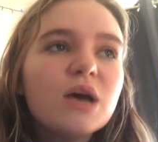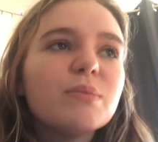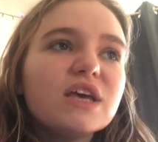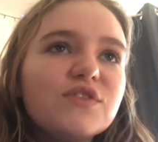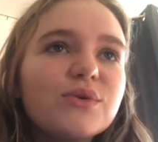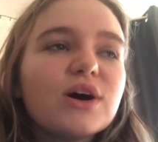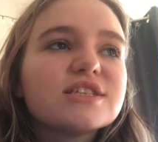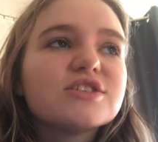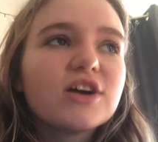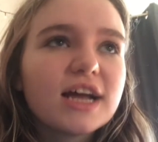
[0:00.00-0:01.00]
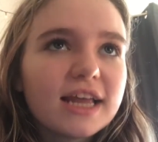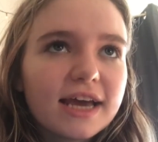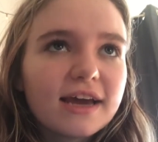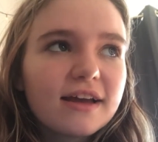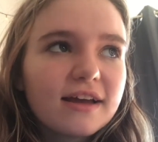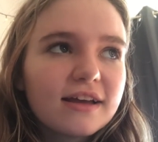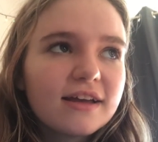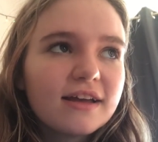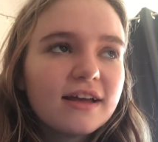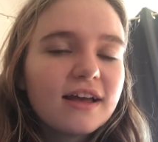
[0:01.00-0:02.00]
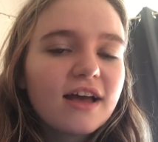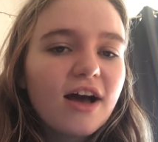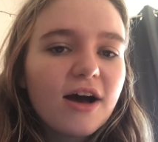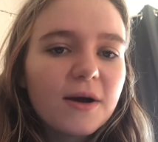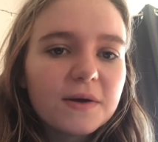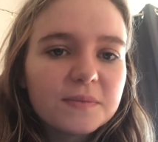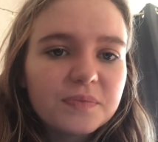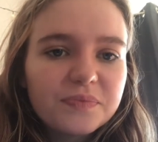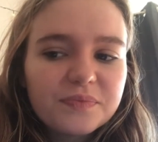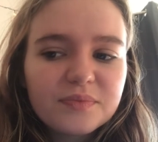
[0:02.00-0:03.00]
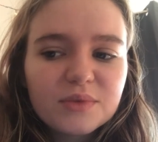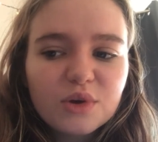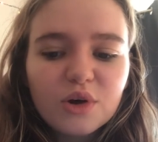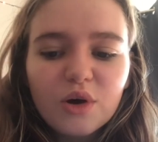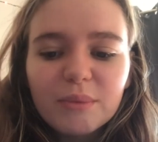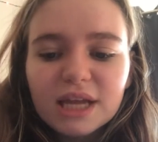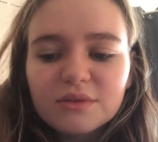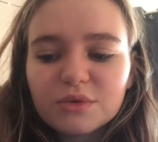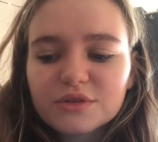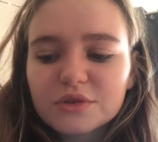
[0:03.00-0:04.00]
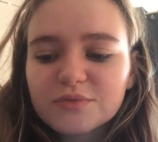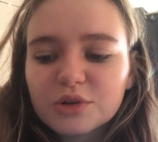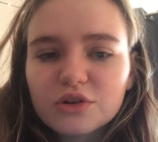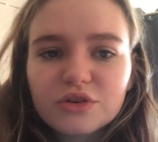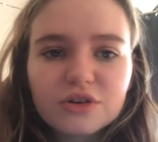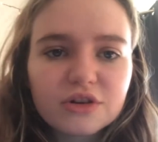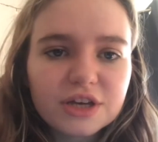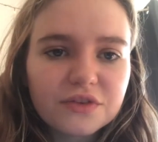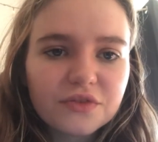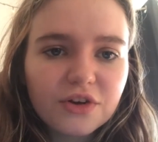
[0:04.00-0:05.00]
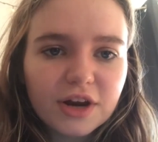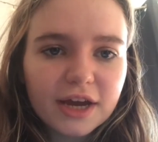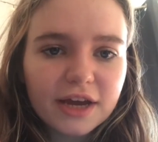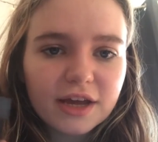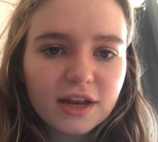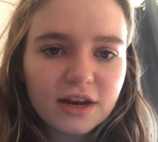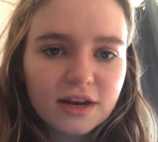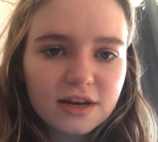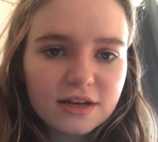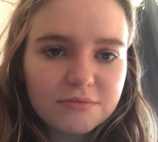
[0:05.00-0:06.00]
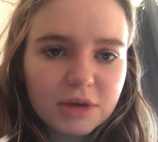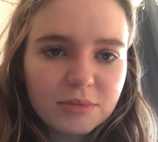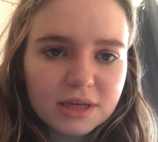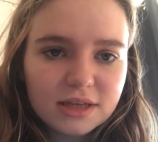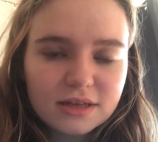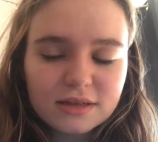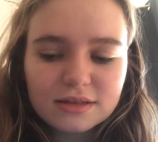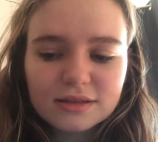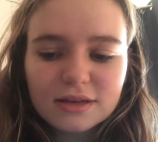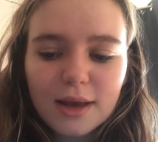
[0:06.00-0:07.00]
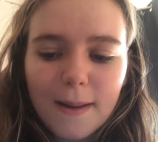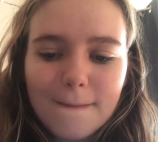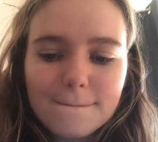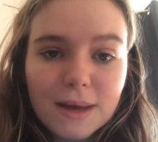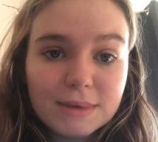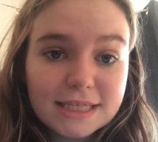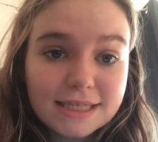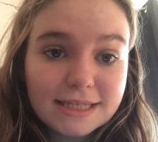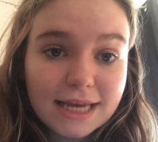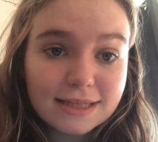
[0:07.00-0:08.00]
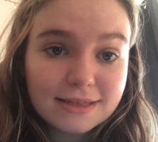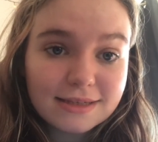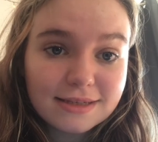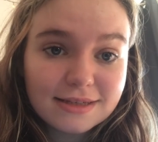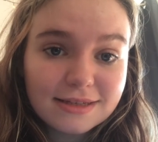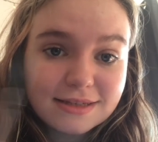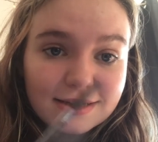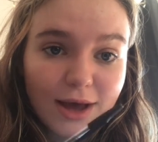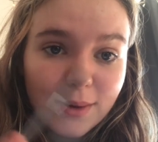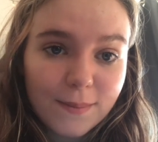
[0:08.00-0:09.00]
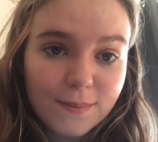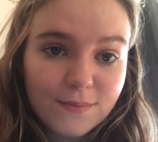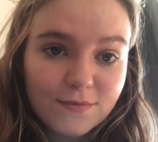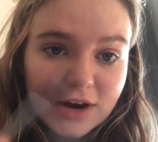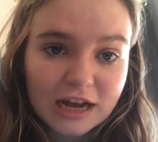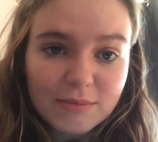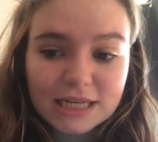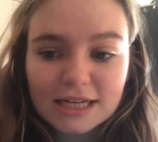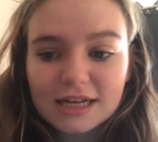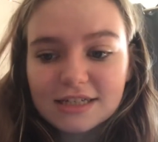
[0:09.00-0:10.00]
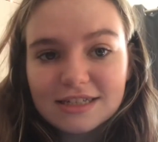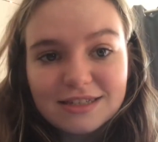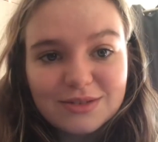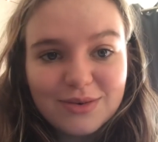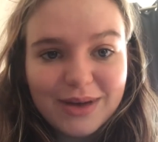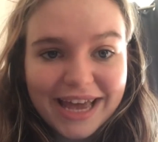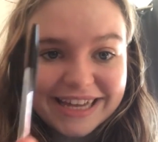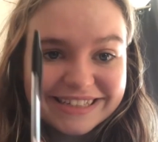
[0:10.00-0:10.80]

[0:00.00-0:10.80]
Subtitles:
But if you are struggling, comment what sort of monologue you're looking for and I can maybe send some recommendations your way.